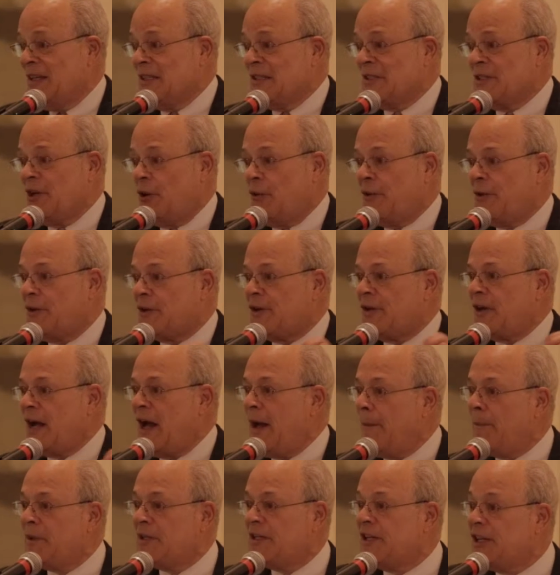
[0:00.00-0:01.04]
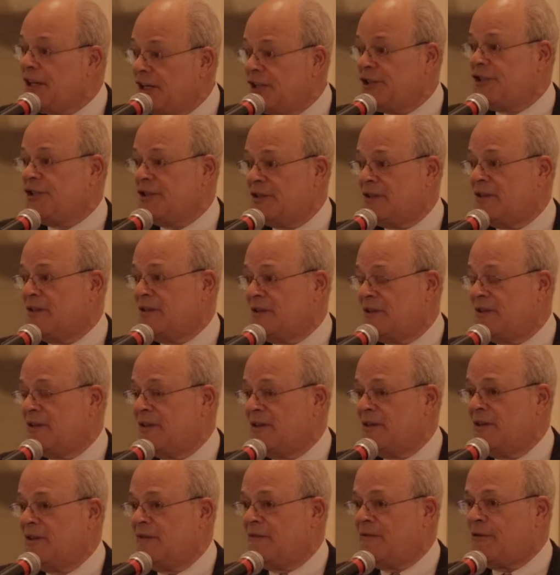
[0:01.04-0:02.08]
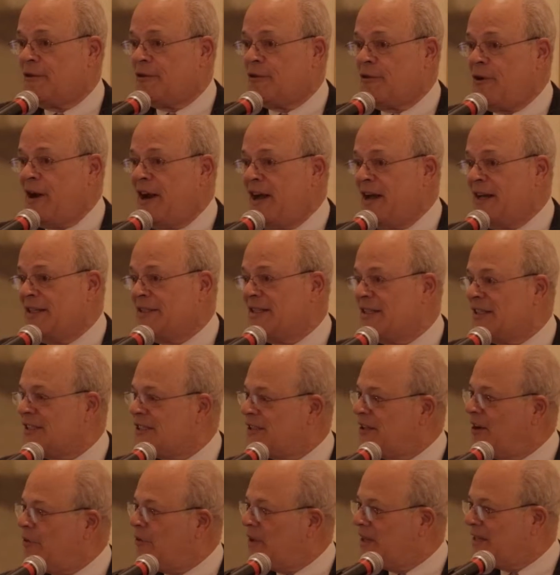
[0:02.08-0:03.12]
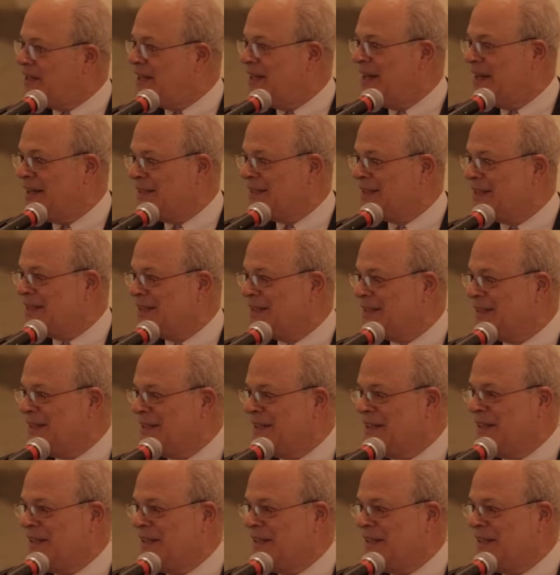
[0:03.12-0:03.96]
So the competition for grades is so intense